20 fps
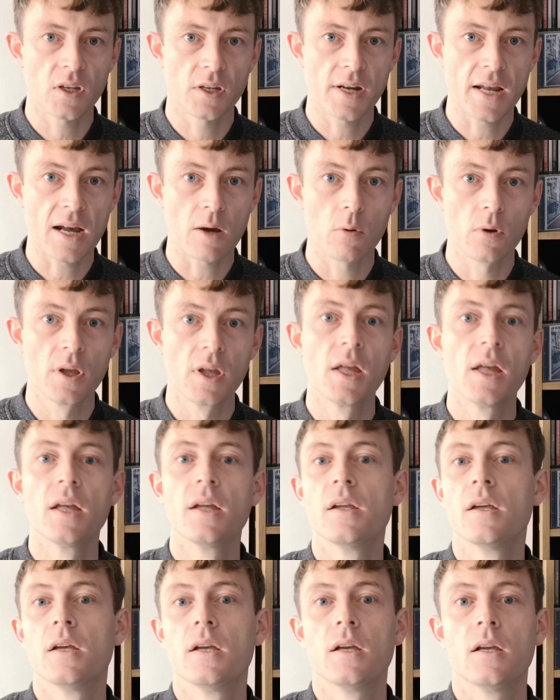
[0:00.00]
Now,
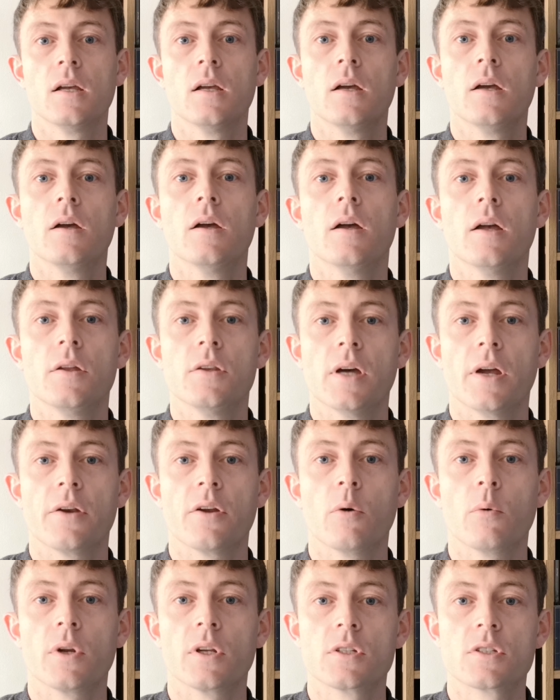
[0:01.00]
I
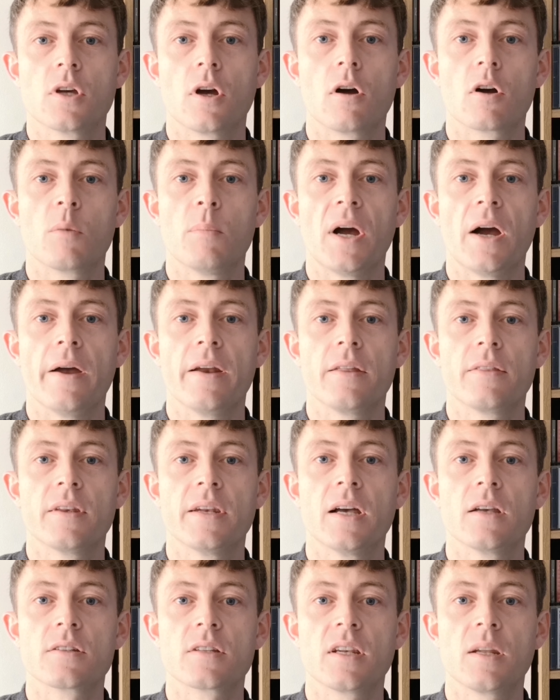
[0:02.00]
don't want to talk about anything
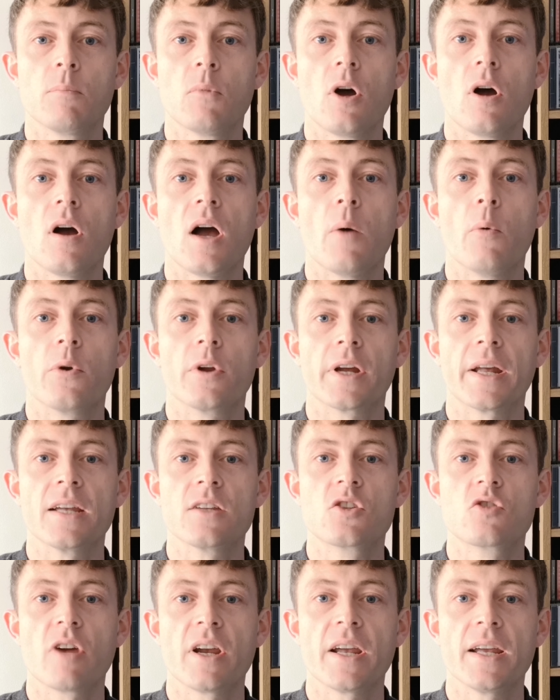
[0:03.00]
else anymore. I want to get
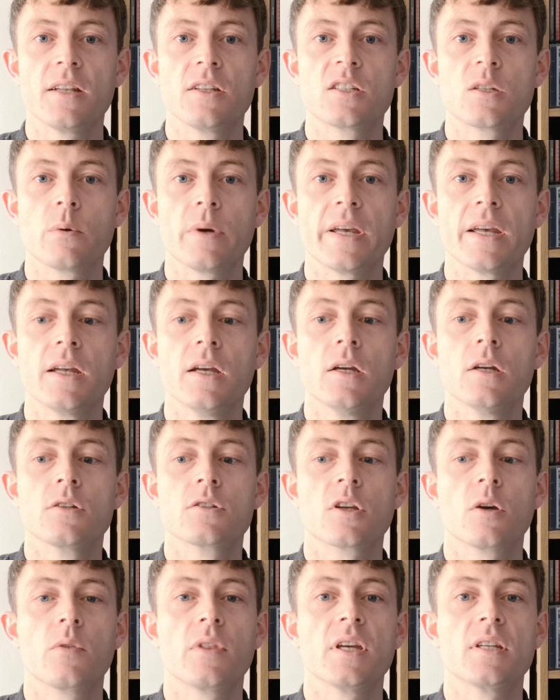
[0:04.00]
straight into it.
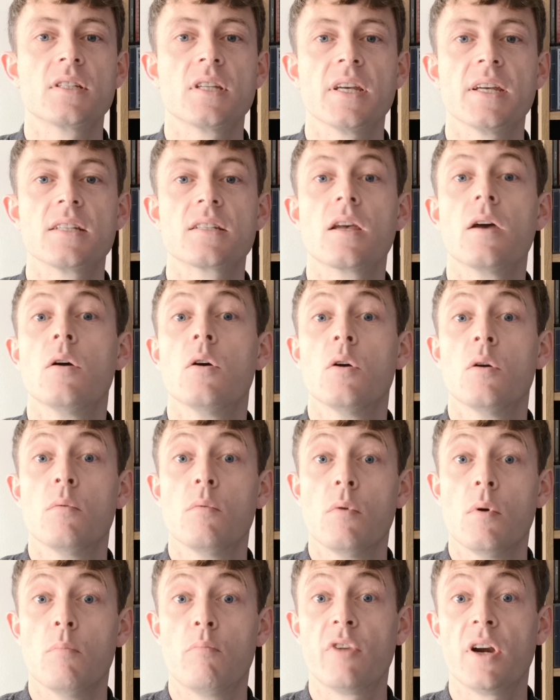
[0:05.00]
So this is
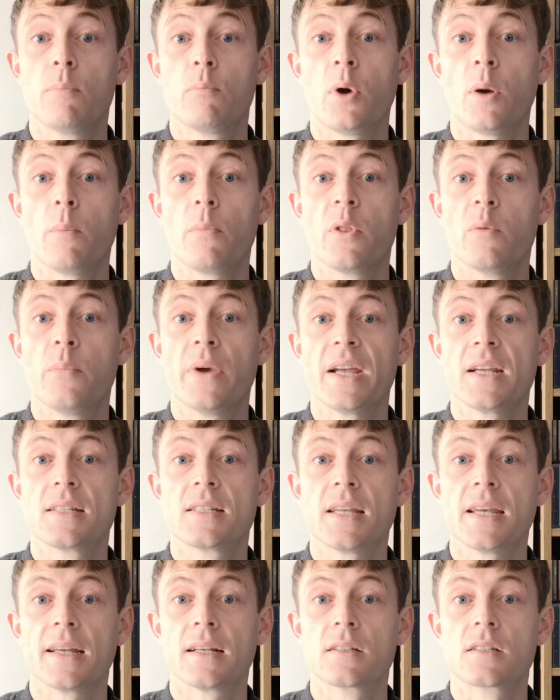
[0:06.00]
Britpop The
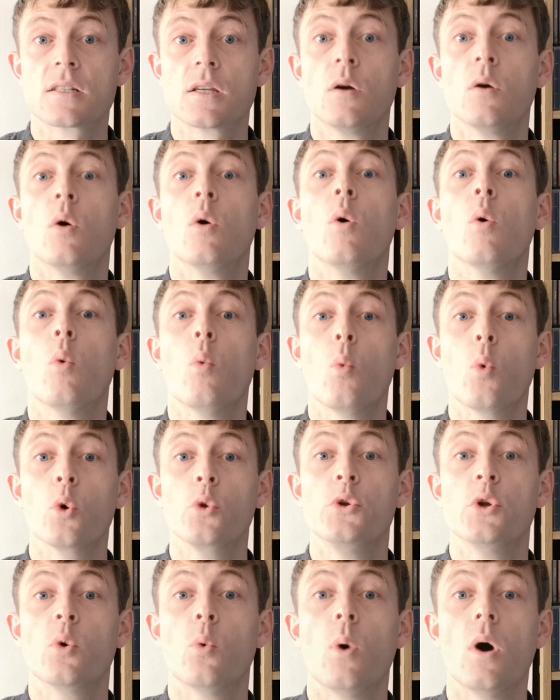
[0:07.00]
Basics,
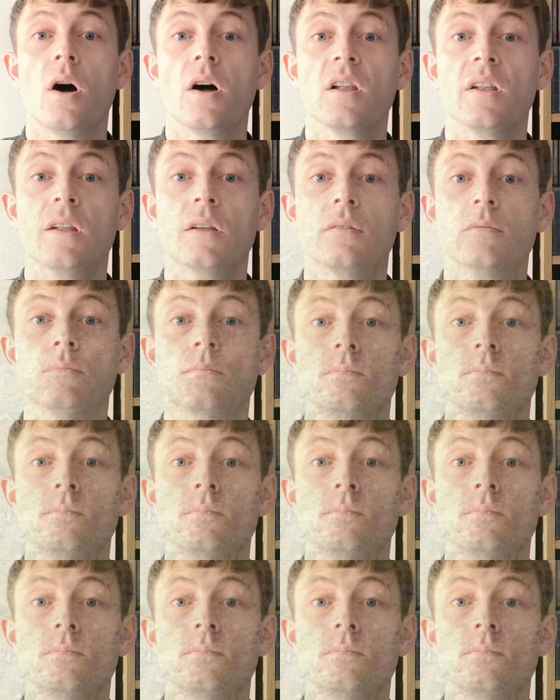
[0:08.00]
Wonderwall.